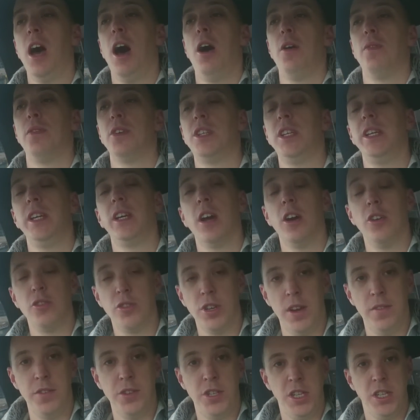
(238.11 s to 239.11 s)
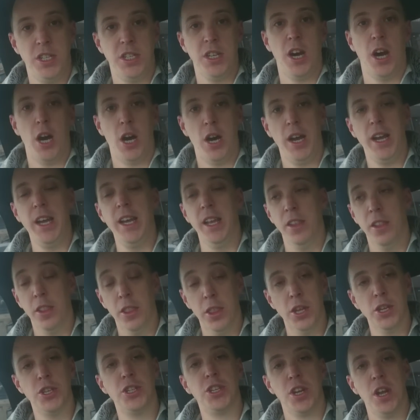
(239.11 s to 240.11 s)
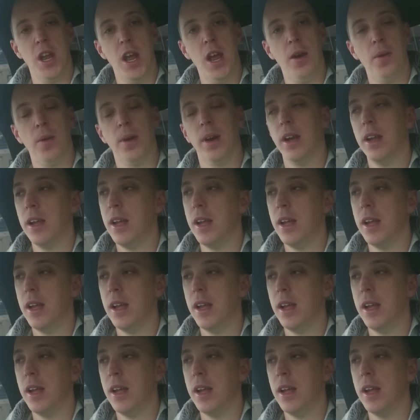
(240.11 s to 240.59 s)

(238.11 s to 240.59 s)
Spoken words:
obviously you can't drive a GTR in the snow.